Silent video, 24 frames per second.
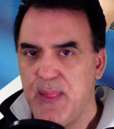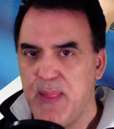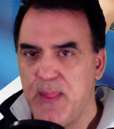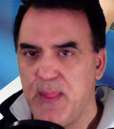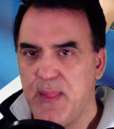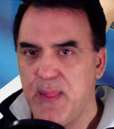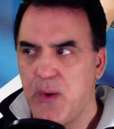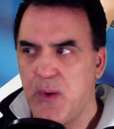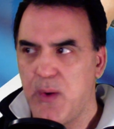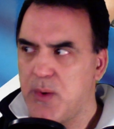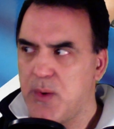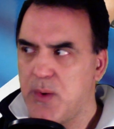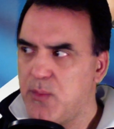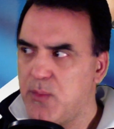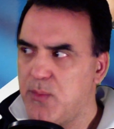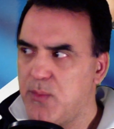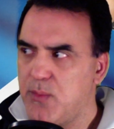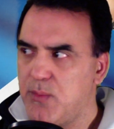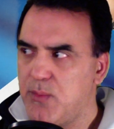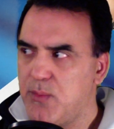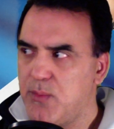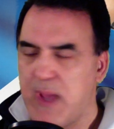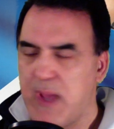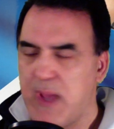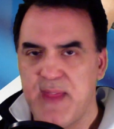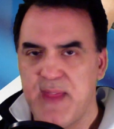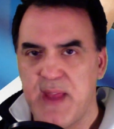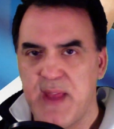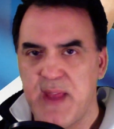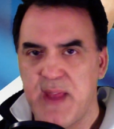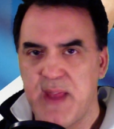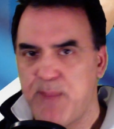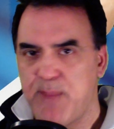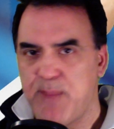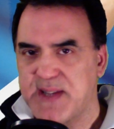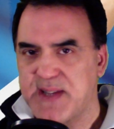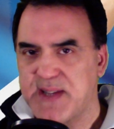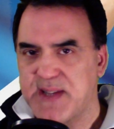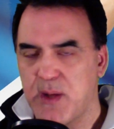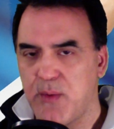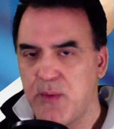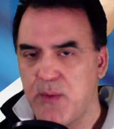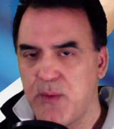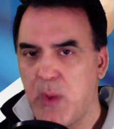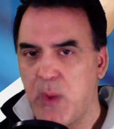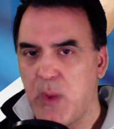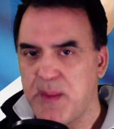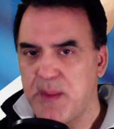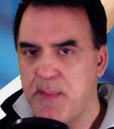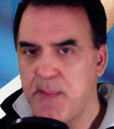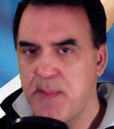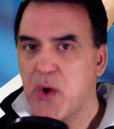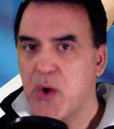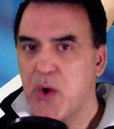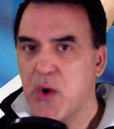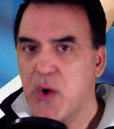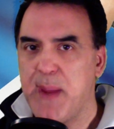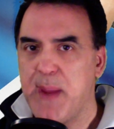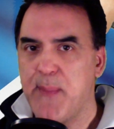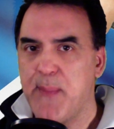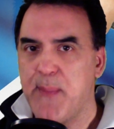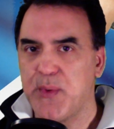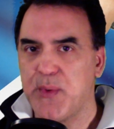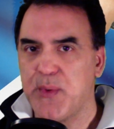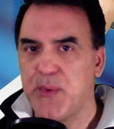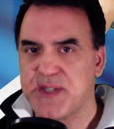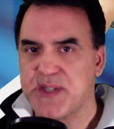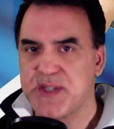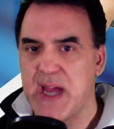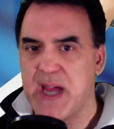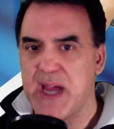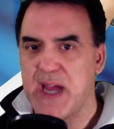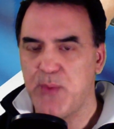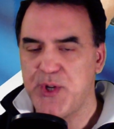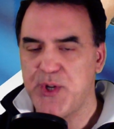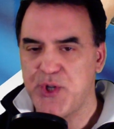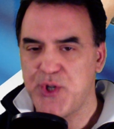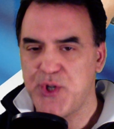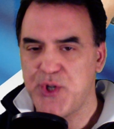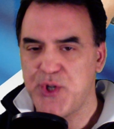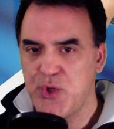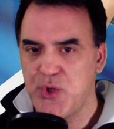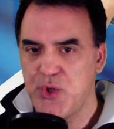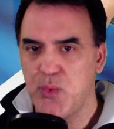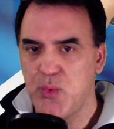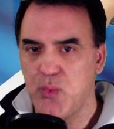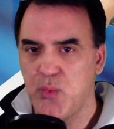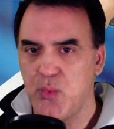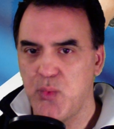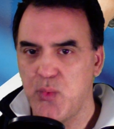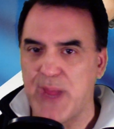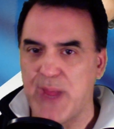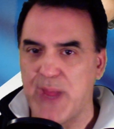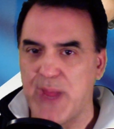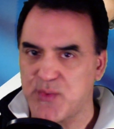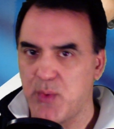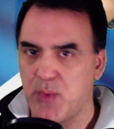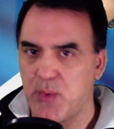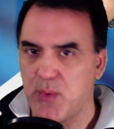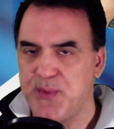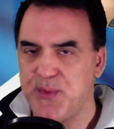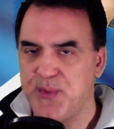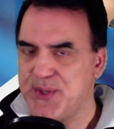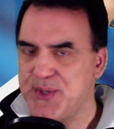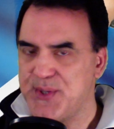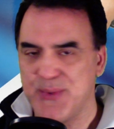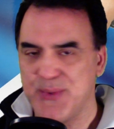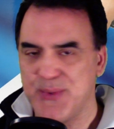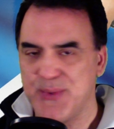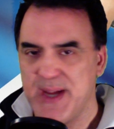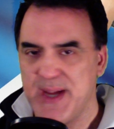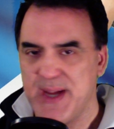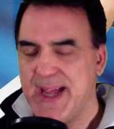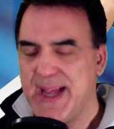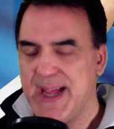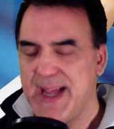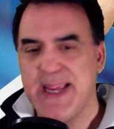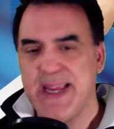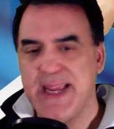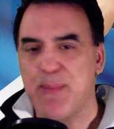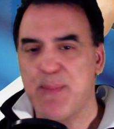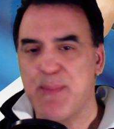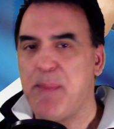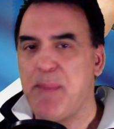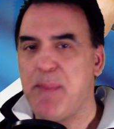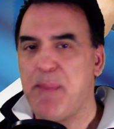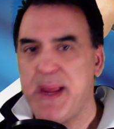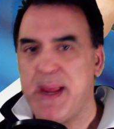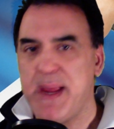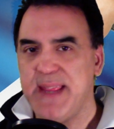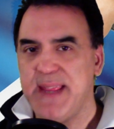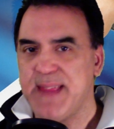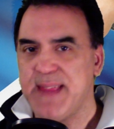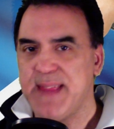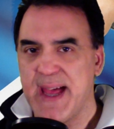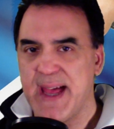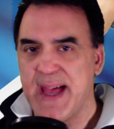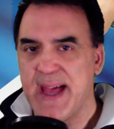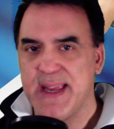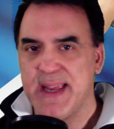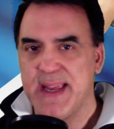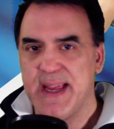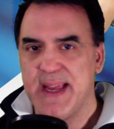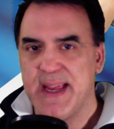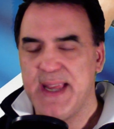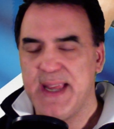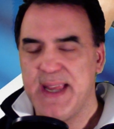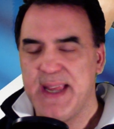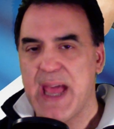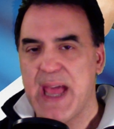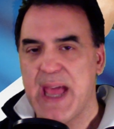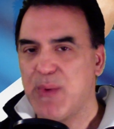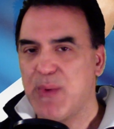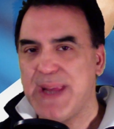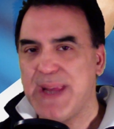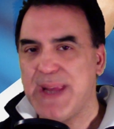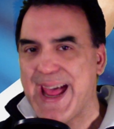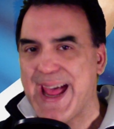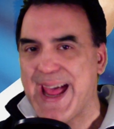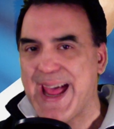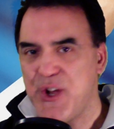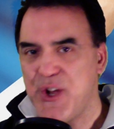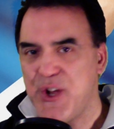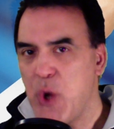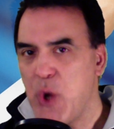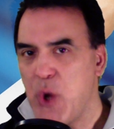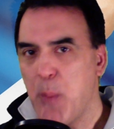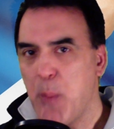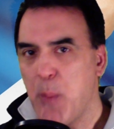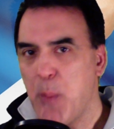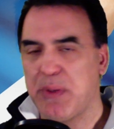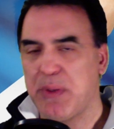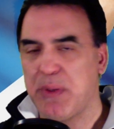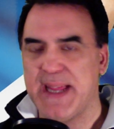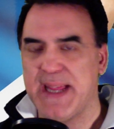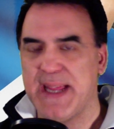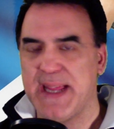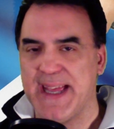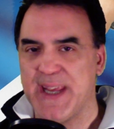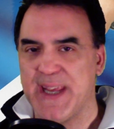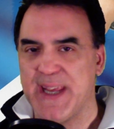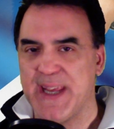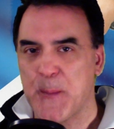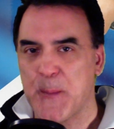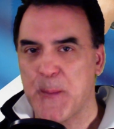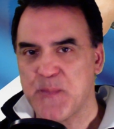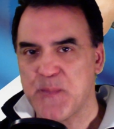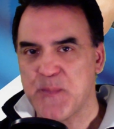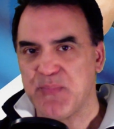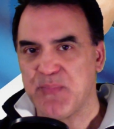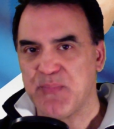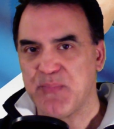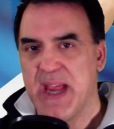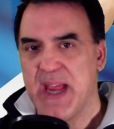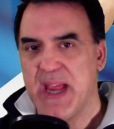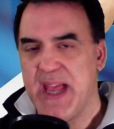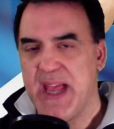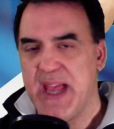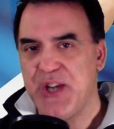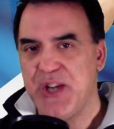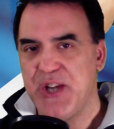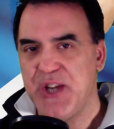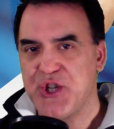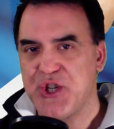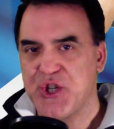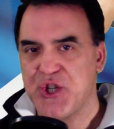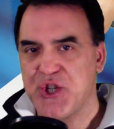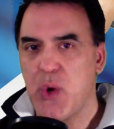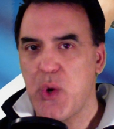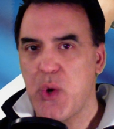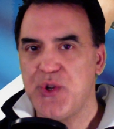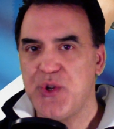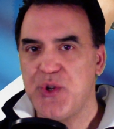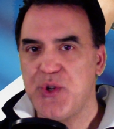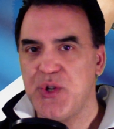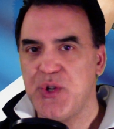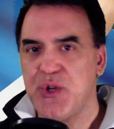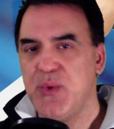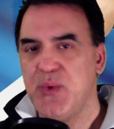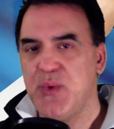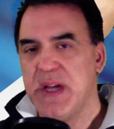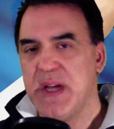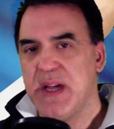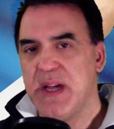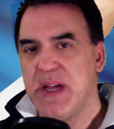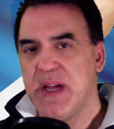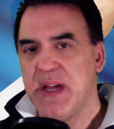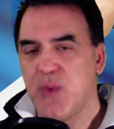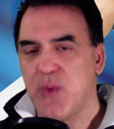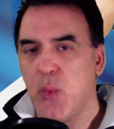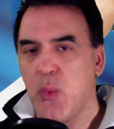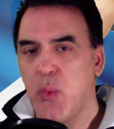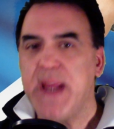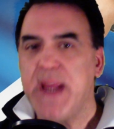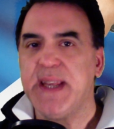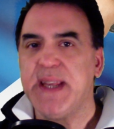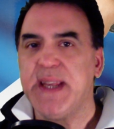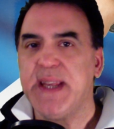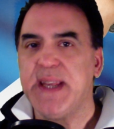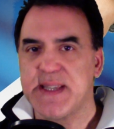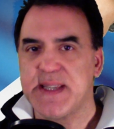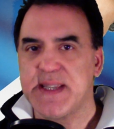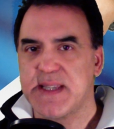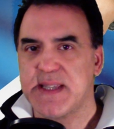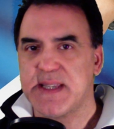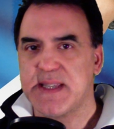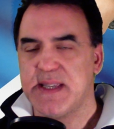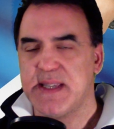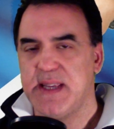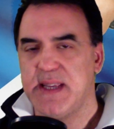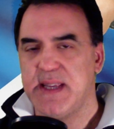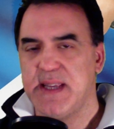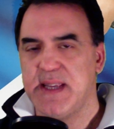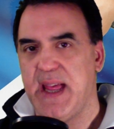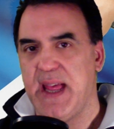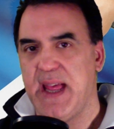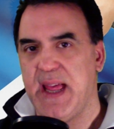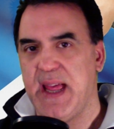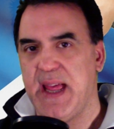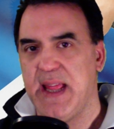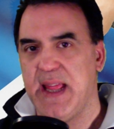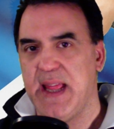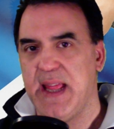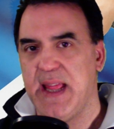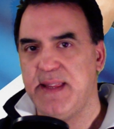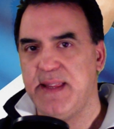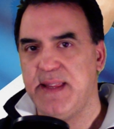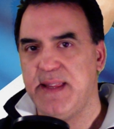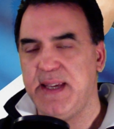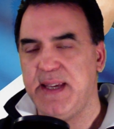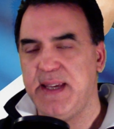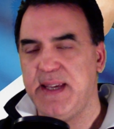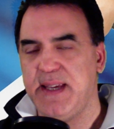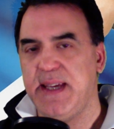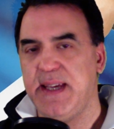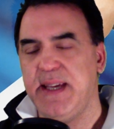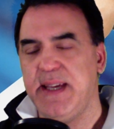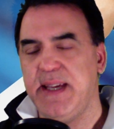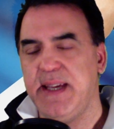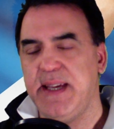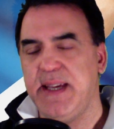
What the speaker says: and then based on what the American people decide we should do, that's what we'll do. And he kept repeating that, and he really had no plan. And it just shows you the weakness and the